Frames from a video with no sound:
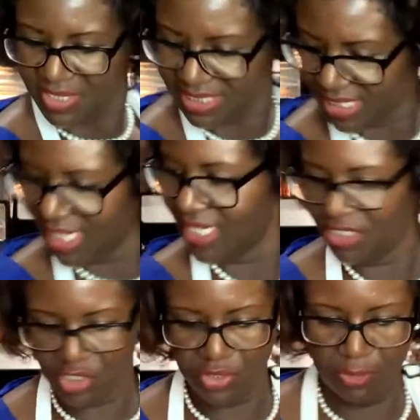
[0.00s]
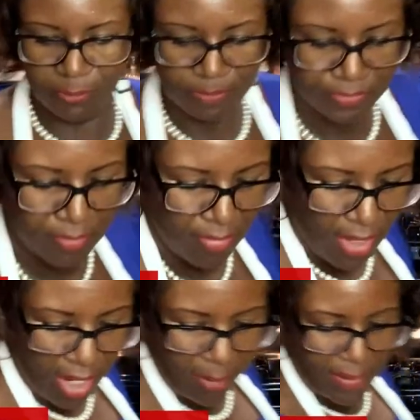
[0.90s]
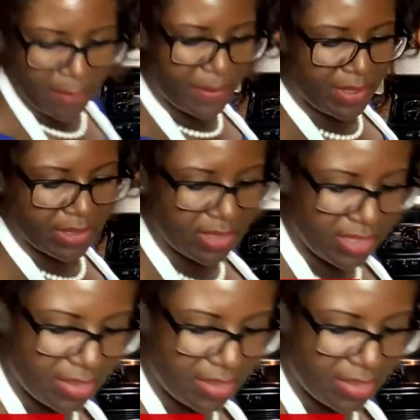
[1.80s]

So let's cut into our pepper.